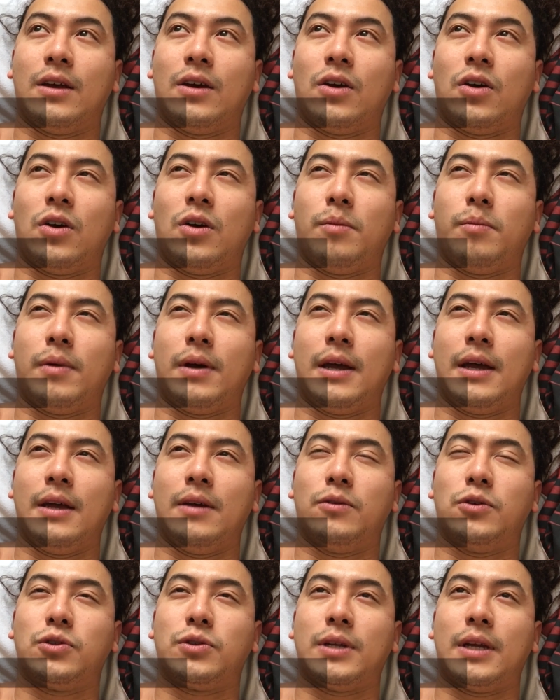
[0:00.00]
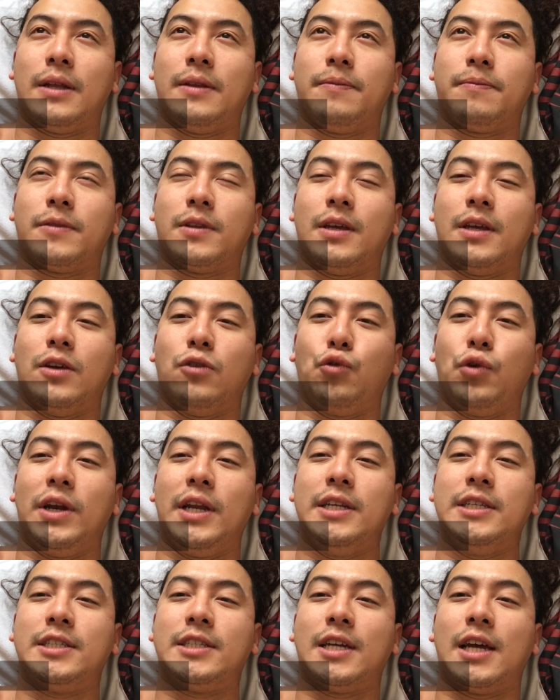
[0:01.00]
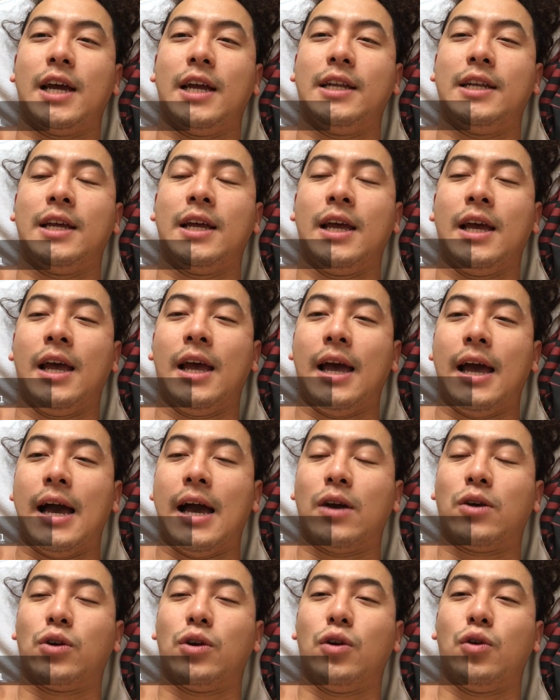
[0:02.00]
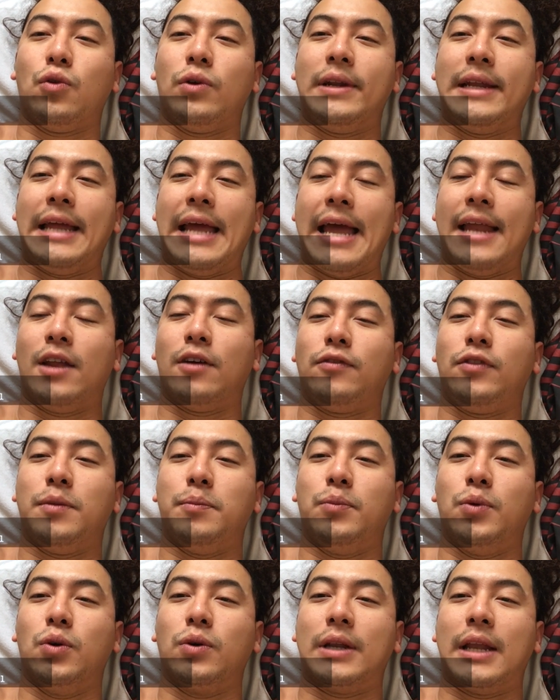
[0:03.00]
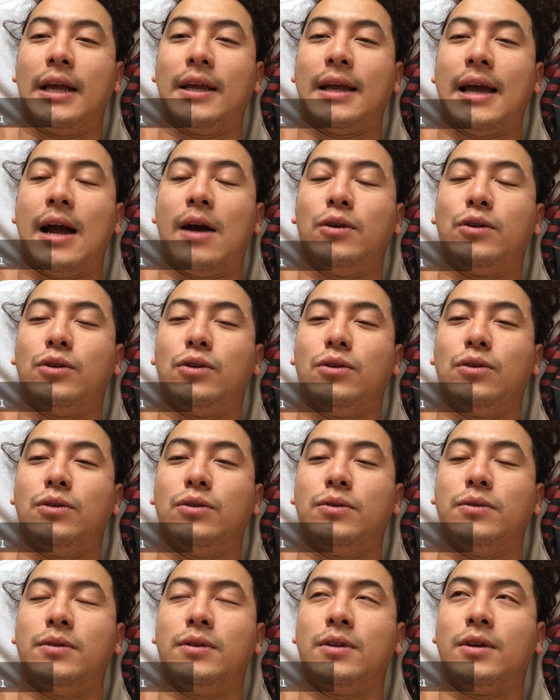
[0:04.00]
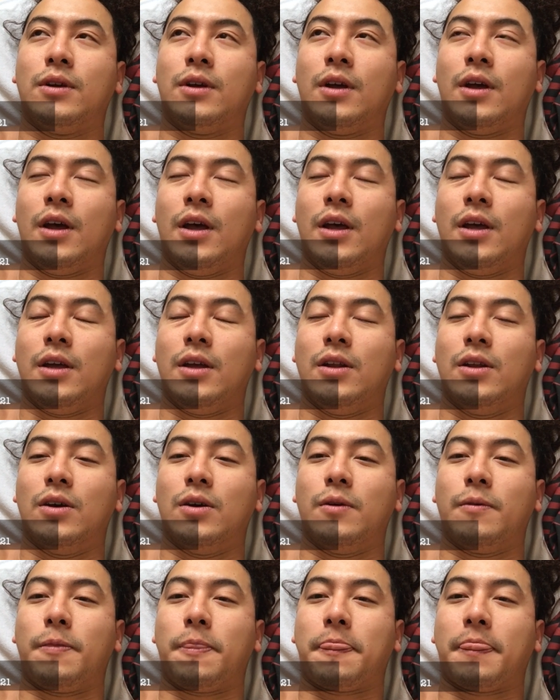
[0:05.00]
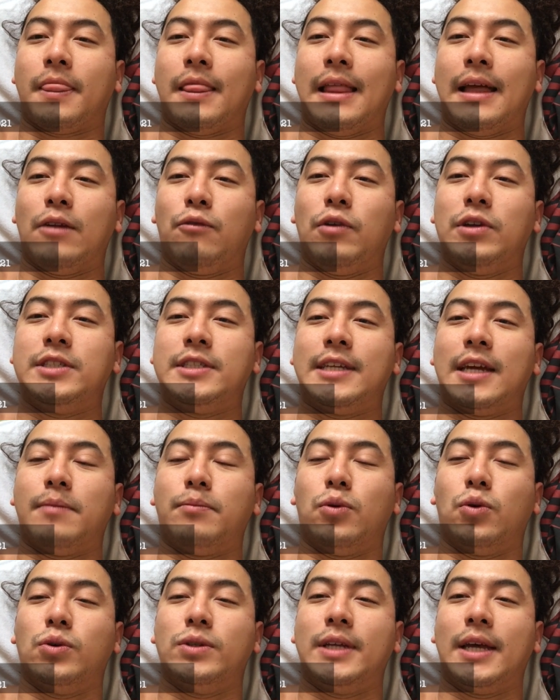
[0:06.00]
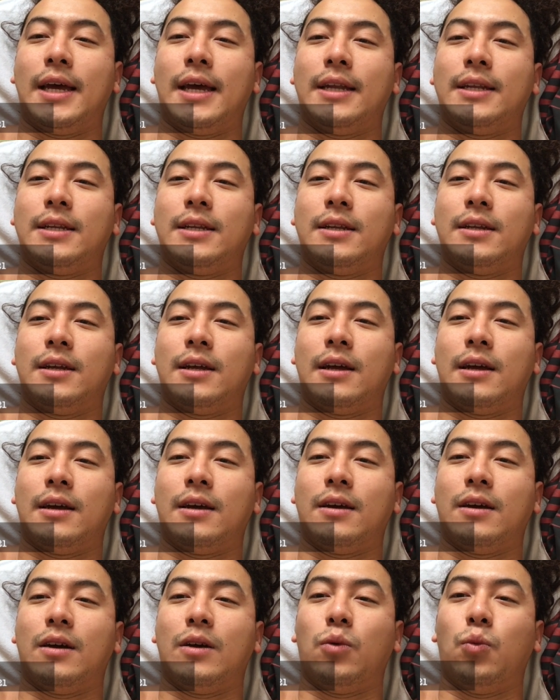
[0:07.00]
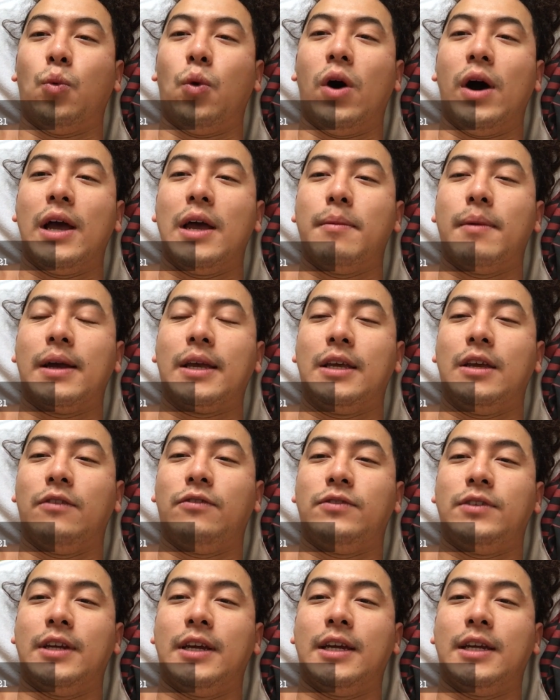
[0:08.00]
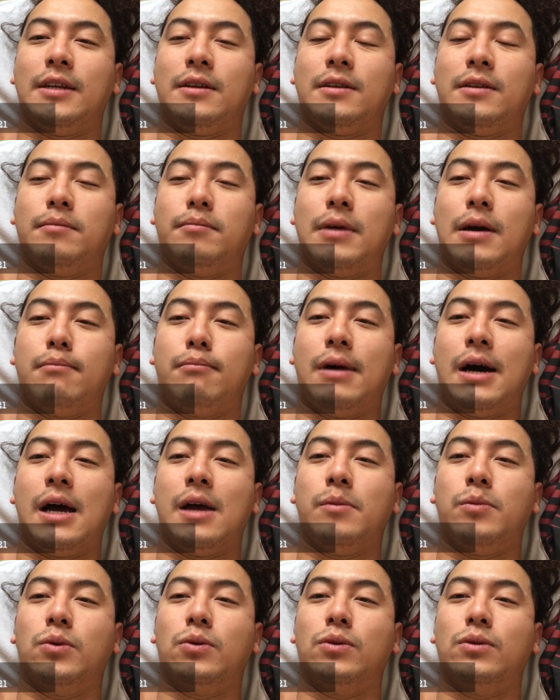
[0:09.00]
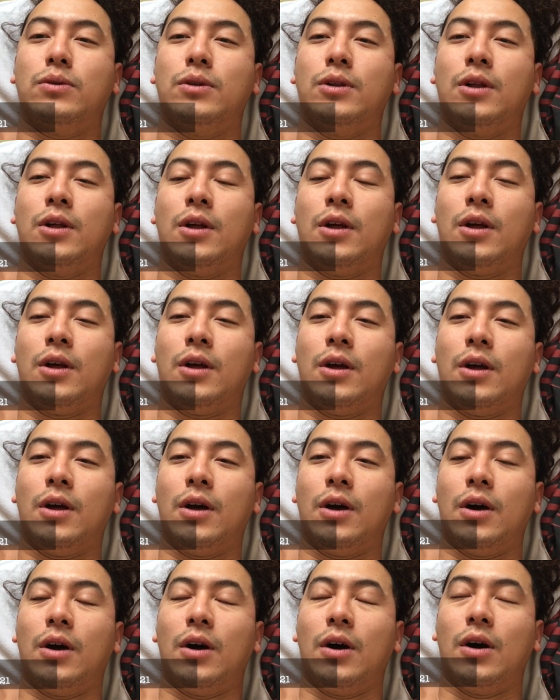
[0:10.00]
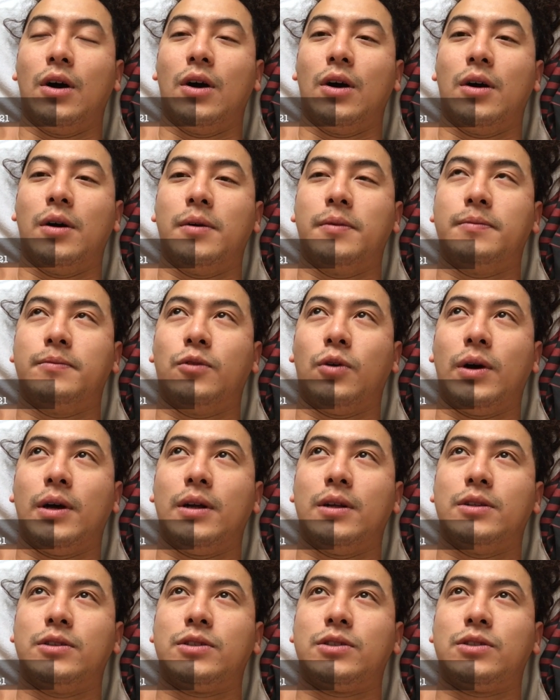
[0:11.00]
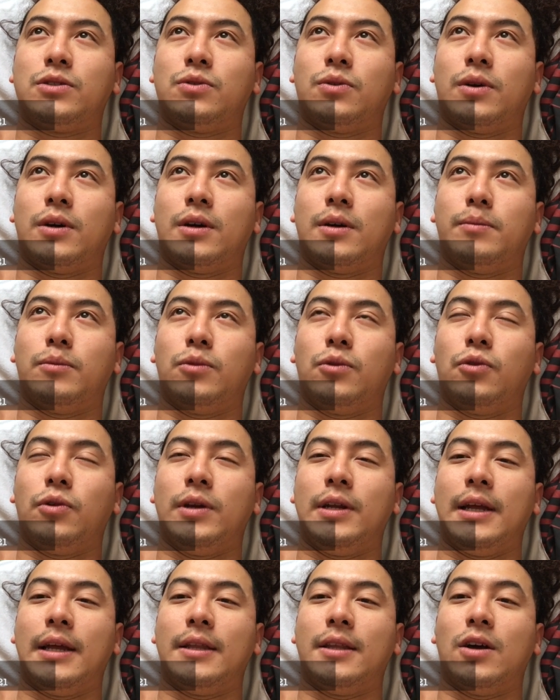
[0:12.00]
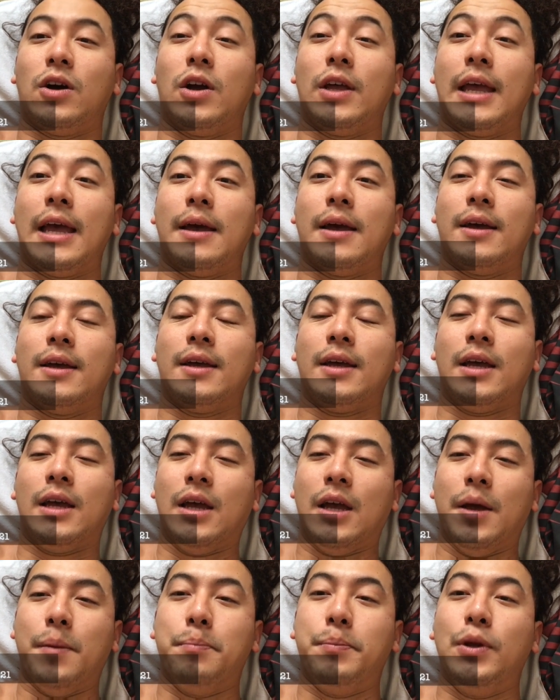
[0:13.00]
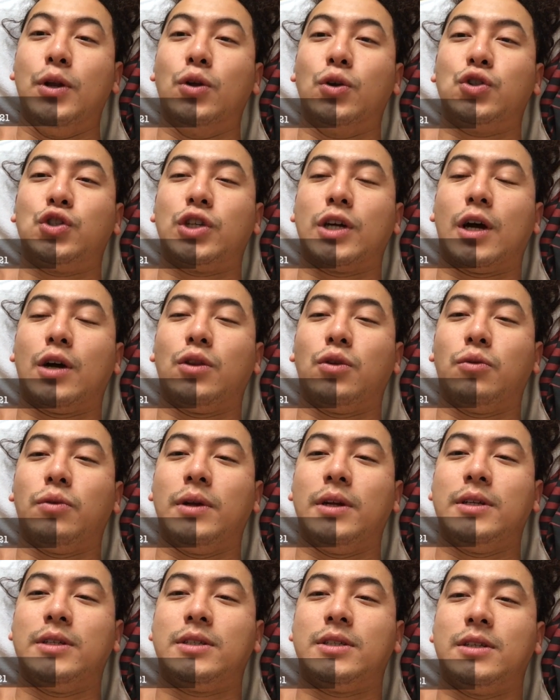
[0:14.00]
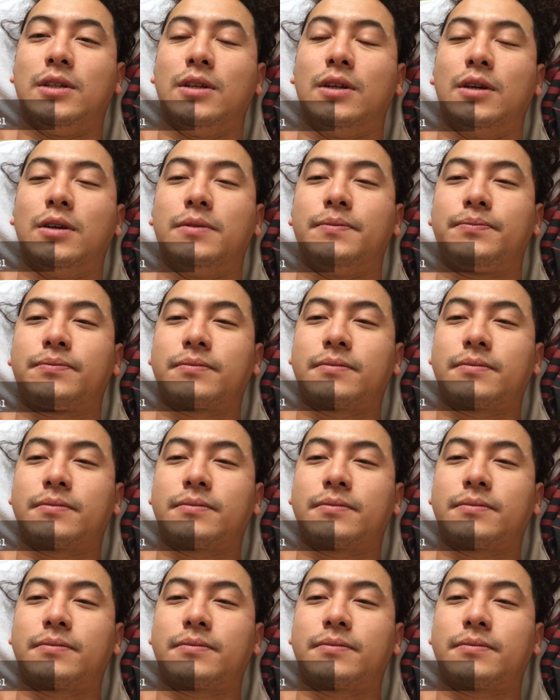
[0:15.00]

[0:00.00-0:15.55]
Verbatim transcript: on my, was that reading side, I couldn't read any of the book, like how to, you know, like Rich Dad Poor Dad, What Am I Gifted, my Bible, um, what else do I'm reading? And oh yeah, Binod Chaudhary's, you know,